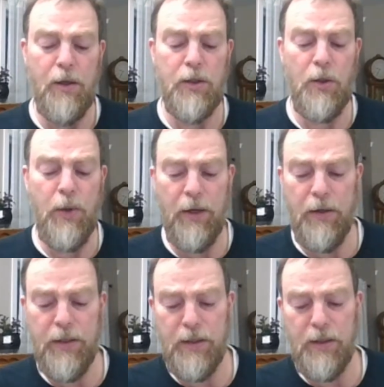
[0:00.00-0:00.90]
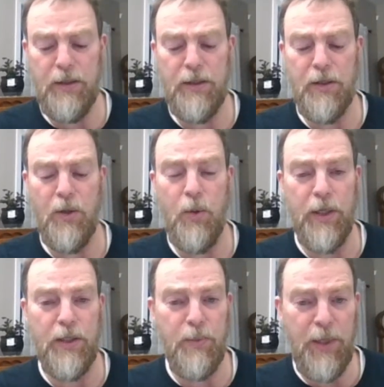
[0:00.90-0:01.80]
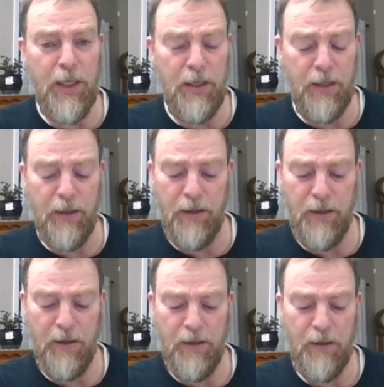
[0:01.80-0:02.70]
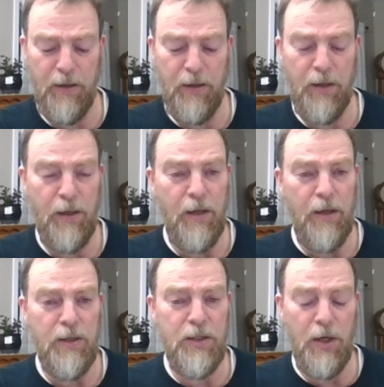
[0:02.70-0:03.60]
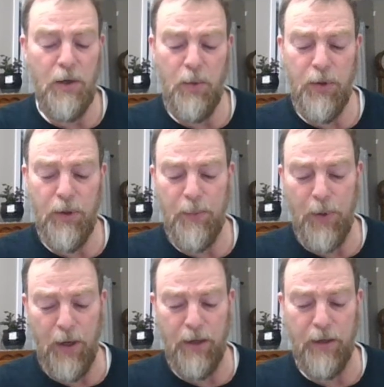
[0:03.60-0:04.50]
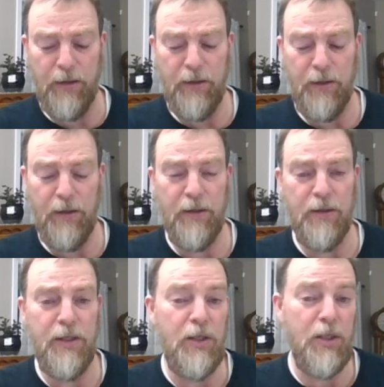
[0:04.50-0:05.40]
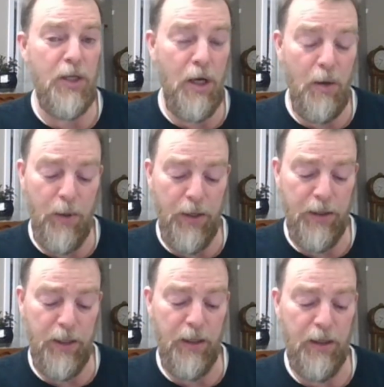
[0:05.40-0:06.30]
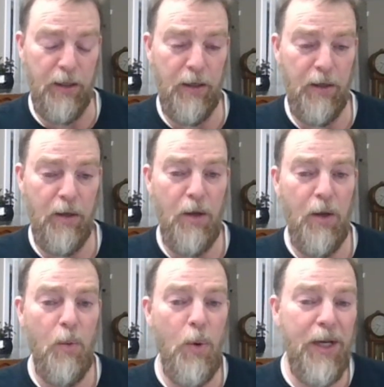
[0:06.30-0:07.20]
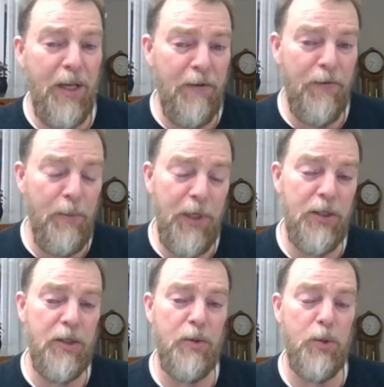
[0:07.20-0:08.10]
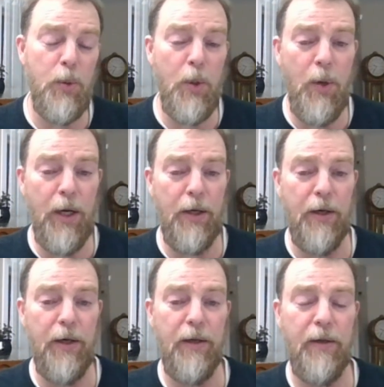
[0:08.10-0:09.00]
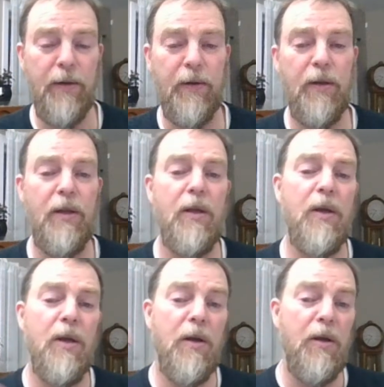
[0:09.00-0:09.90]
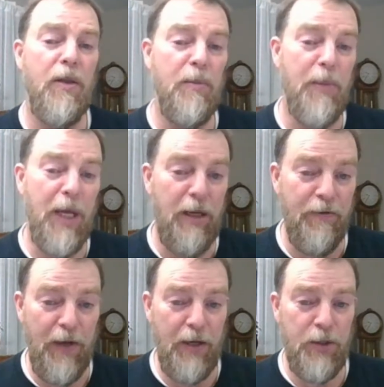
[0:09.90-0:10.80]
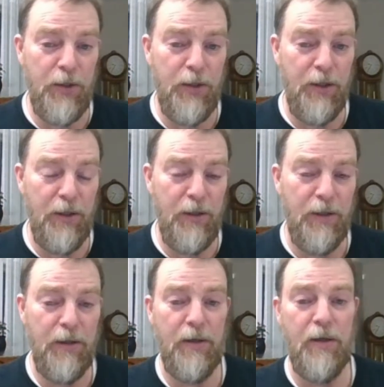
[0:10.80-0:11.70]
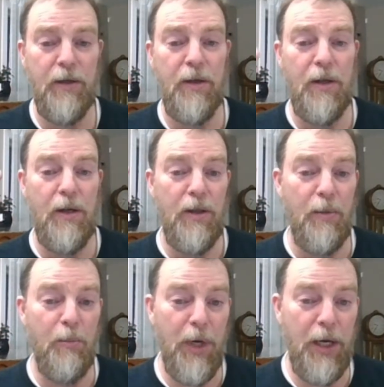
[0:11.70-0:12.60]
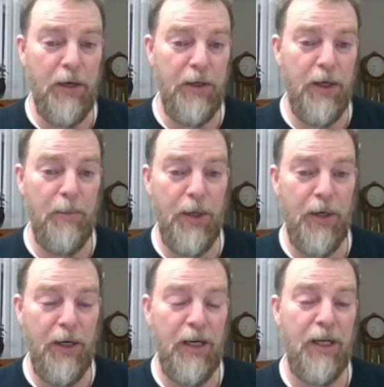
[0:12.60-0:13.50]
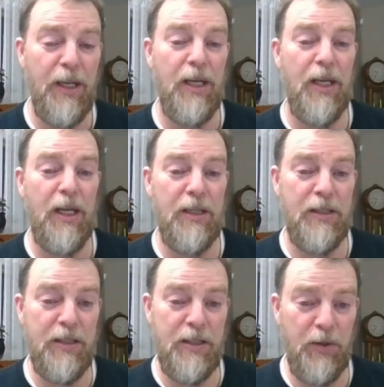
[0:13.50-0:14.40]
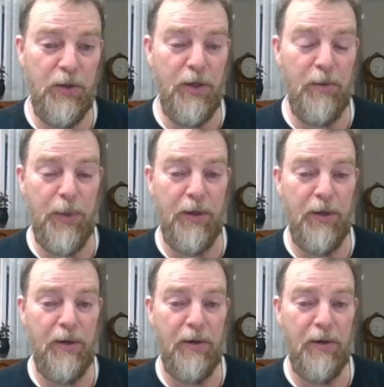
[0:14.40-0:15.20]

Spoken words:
So how does this quest begin? Start with the product, such as a hot water tank. What information is required? The manufacturer, the model number, and serial number.